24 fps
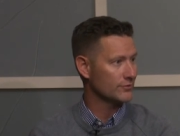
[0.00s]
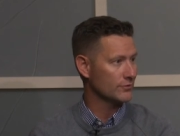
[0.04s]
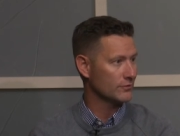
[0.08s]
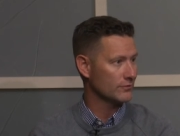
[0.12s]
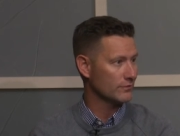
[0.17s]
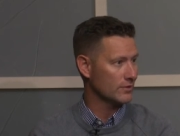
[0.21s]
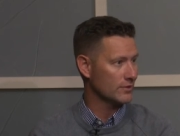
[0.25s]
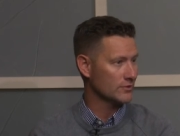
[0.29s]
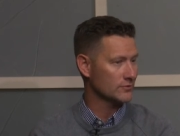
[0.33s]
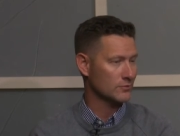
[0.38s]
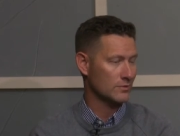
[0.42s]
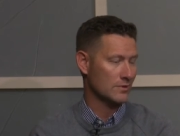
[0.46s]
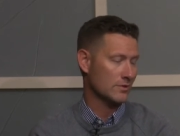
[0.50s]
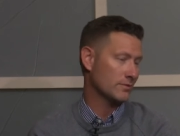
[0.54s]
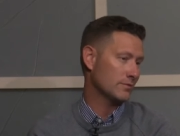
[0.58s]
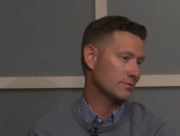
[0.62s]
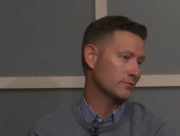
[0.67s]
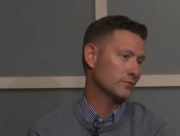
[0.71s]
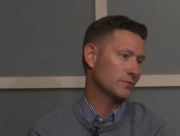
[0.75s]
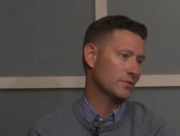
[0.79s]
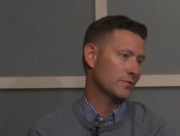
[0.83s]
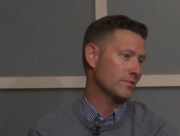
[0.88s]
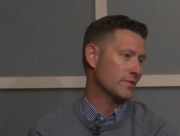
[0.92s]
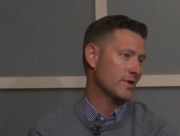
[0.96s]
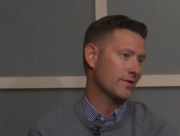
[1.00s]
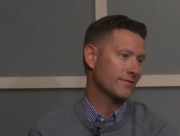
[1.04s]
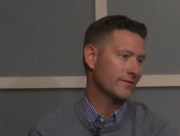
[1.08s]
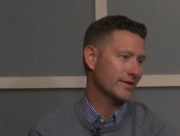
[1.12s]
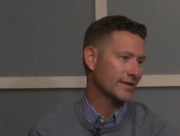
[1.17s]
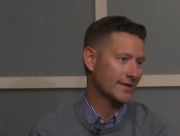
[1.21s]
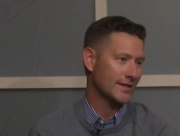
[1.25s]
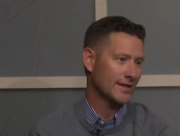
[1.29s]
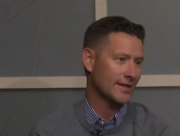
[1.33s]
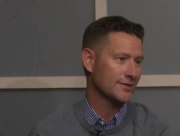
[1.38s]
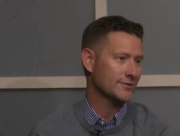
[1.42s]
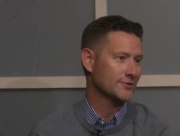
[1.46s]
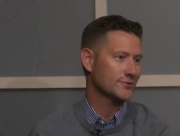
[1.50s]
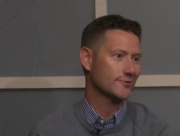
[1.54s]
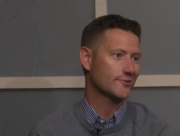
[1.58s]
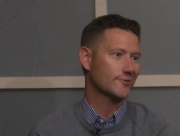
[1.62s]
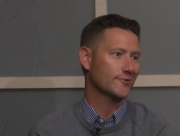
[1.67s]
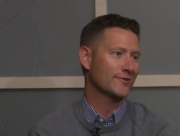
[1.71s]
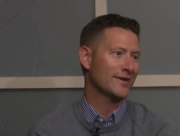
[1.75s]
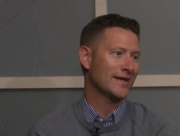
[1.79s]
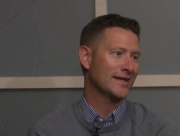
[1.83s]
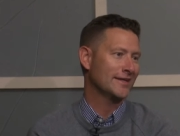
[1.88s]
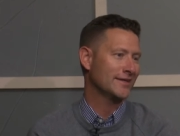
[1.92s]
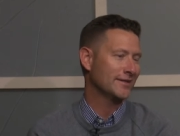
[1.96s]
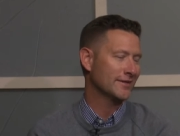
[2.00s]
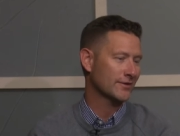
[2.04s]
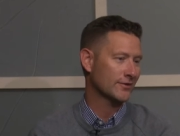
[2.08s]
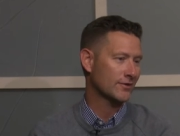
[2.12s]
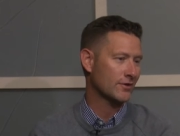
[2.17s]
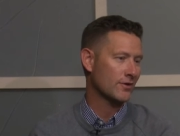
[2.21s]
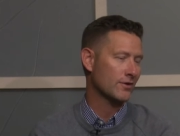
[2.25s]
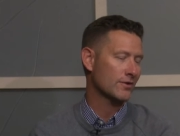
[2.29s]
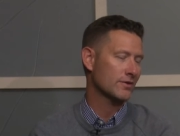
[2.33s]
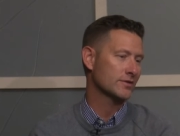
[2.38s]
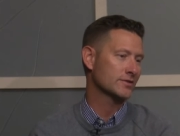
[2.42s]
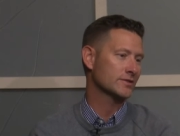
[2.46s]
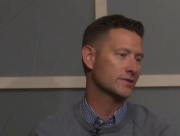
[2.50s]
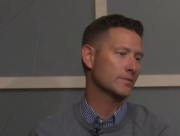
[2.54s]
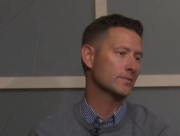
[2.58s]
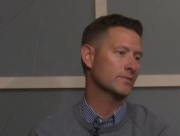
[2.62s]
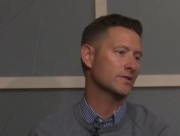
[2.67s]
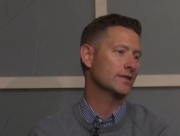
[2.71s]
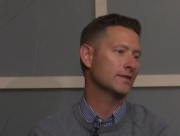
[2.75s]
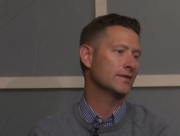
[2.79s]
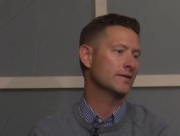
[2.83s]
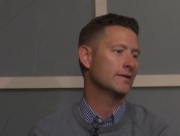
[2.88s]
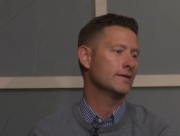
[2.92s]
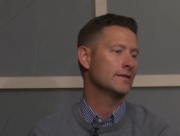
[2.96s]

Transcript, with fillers: two of mm-hmm. us while we're on vacation or riding in a car or something?